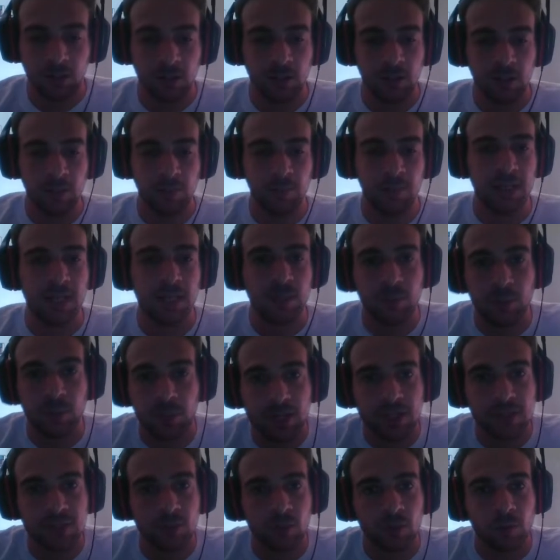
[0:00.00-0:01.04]
playing
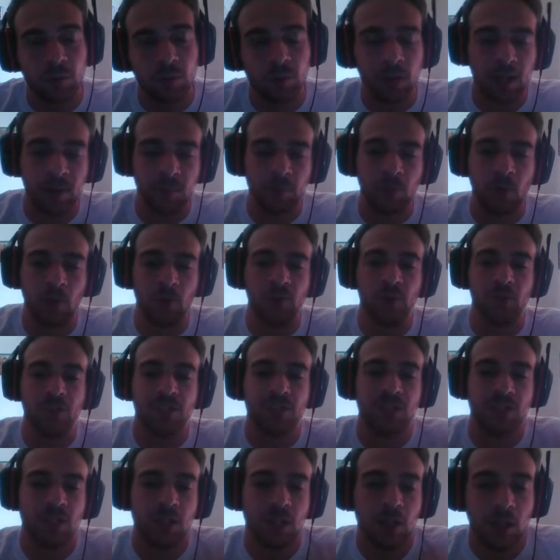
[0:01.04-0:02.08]
Brainstorm and
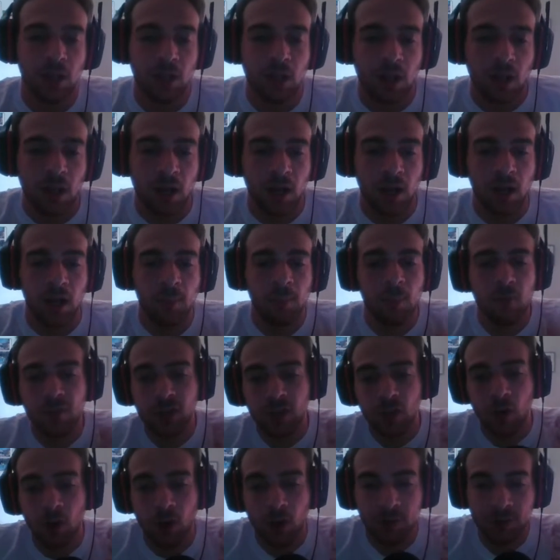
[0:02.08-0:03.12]
Ponders.
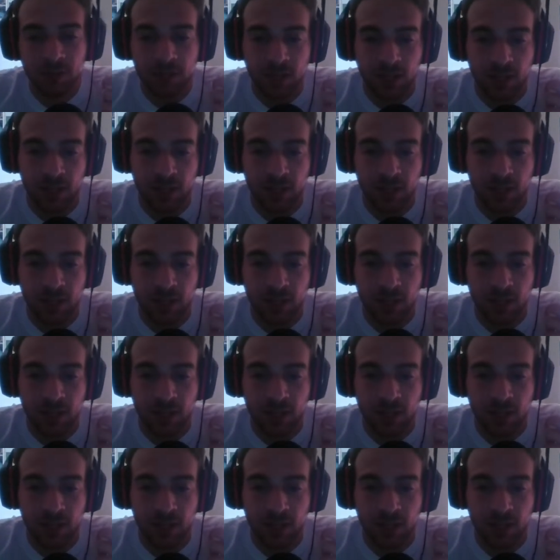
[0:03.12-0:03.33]
Moving on,